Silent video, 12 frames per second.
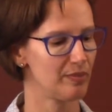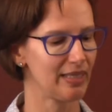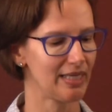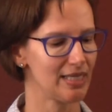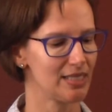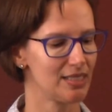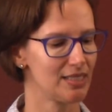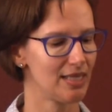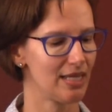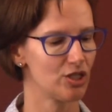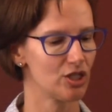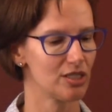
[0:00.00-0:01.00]
because
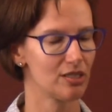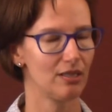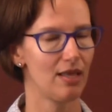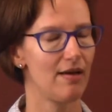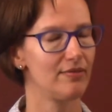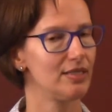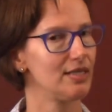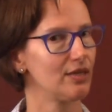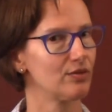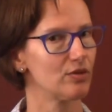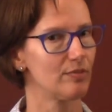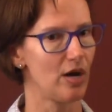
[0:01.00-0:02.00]
they just love to
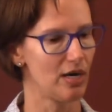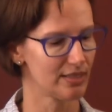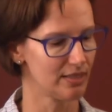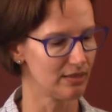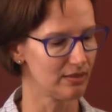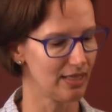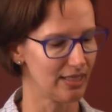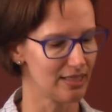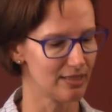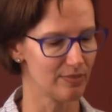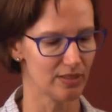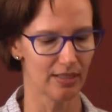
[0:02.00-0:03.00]
dig through the box and get
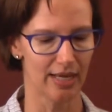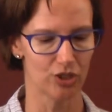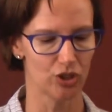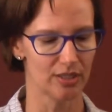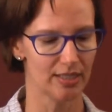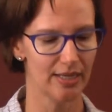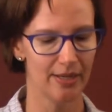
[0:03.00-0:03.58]
some selections.